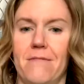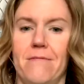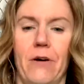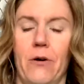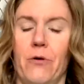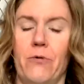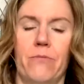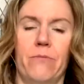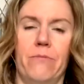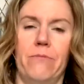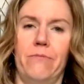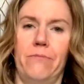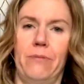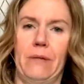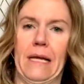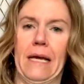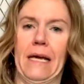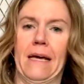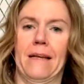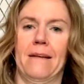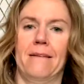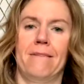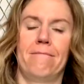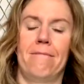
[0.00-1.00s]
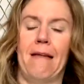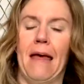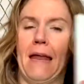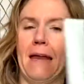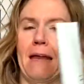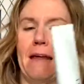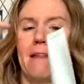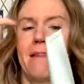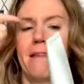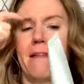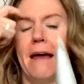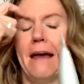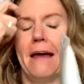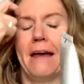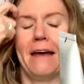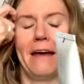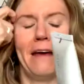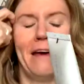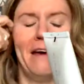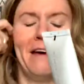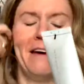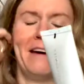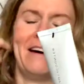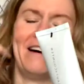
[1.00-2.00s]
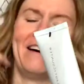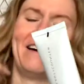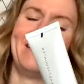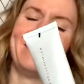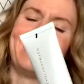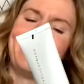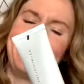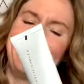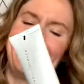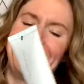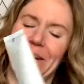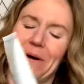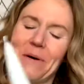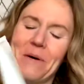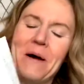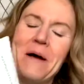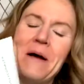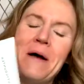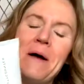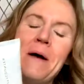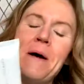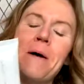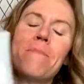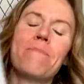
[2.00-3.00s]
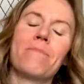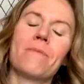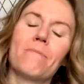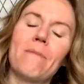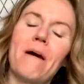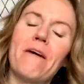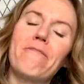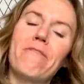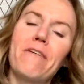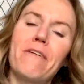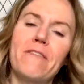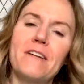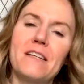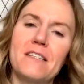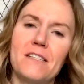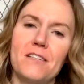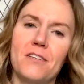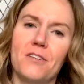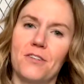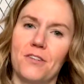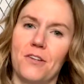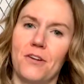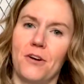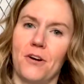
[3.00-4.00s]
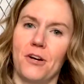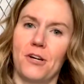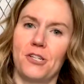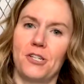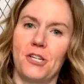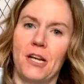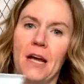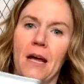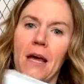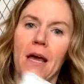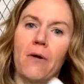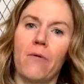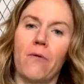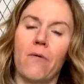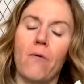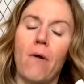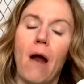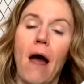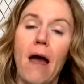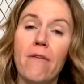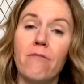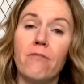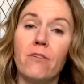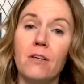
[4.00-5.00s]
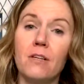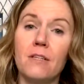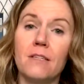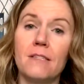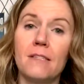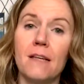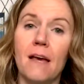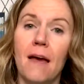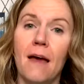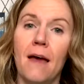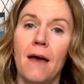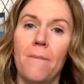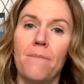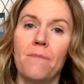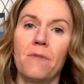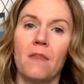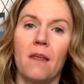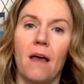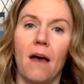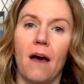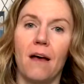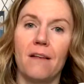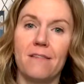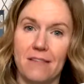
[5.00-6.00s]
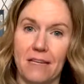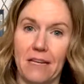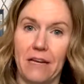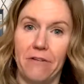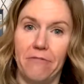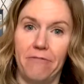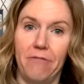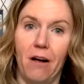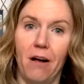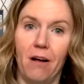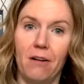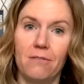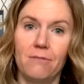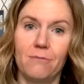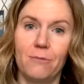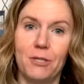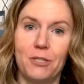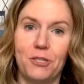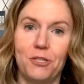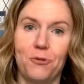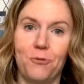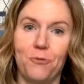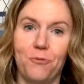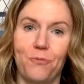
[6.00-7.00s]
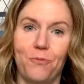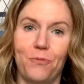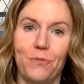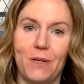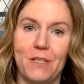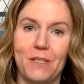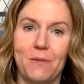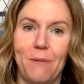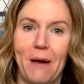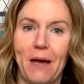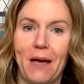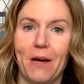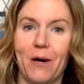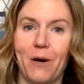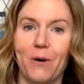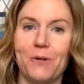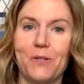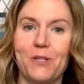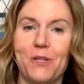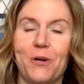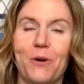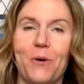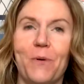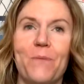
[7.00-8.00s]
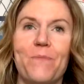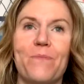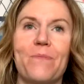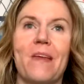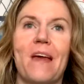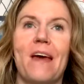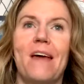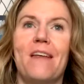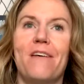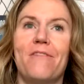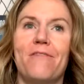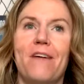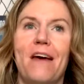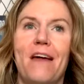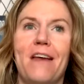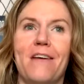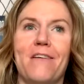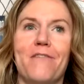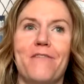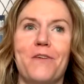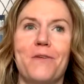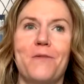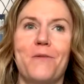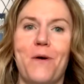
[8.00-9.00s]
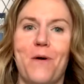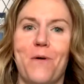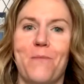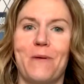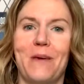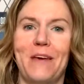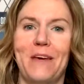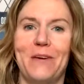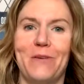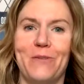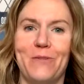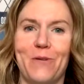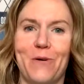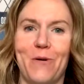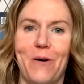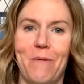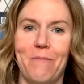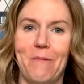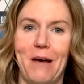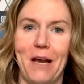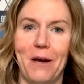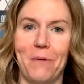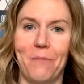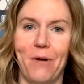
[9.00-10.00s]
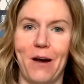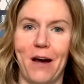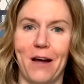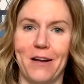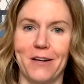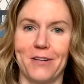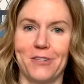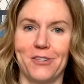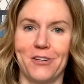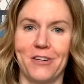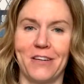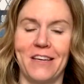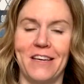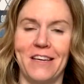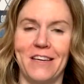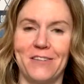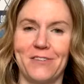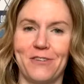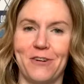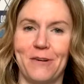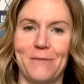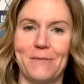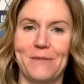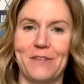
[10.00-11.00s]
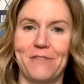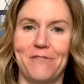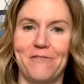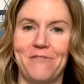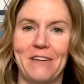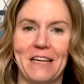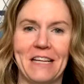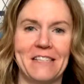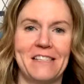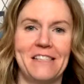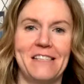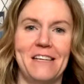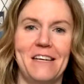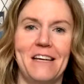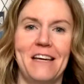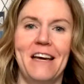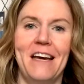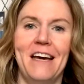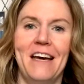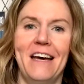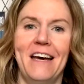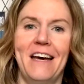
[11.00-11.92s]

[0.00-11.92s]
don't plan anything. So my favorite is still the Nourishing. It rivals Cetaphil, which was my go-to. And if any of you know me, you know I'm not a product junkie in terms of fancy